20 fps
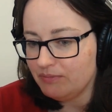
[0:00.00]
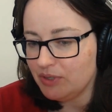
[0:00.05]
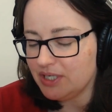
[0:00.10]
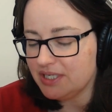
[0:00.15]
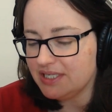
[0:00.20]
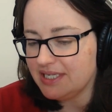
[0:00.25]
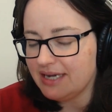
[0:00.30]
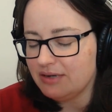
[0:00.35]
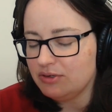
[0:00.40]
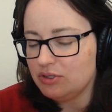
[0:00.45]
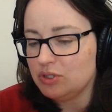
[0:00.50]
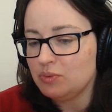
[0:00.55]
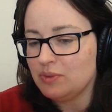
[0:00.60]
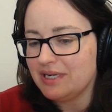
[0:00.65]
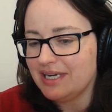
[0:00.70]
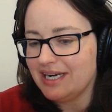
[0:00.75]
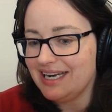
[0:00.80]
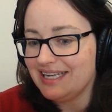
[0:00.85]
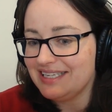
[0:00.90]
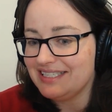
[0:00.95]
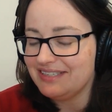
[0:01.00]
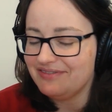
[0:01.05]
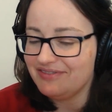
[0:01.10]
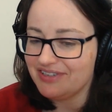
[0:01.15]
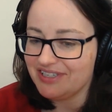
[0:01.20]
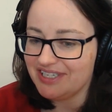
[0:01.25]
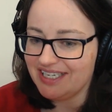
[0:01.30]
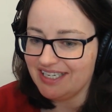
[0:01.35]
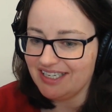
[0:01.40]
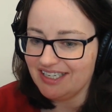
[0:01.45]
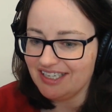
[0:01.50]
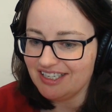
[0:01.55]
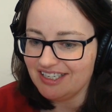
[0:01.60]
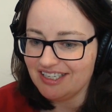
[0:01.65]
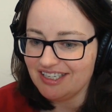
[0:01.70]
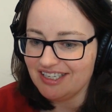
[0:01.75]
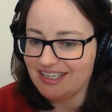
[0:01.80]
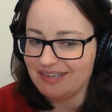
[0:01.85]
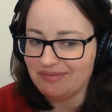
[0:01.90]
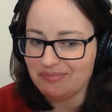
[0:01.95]
Because how does one classify
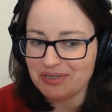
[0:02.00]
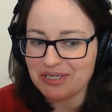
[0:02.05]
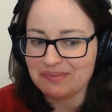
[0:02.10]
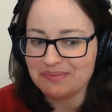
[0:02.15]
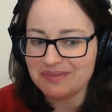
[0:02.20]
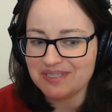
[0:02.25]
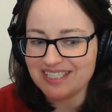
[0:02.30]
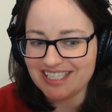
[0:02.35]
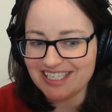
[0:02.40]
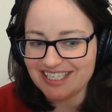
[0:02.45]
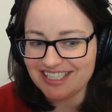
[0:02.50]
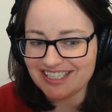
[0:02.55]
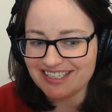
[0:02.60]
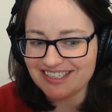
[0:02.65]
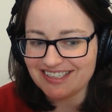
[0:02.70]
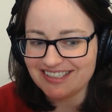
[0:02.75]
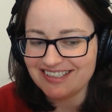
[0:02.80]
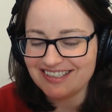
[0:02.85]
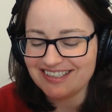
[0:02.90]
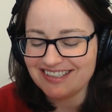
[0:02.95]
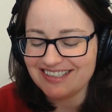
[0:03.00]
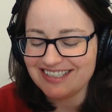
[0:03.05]
it becomes a seizure?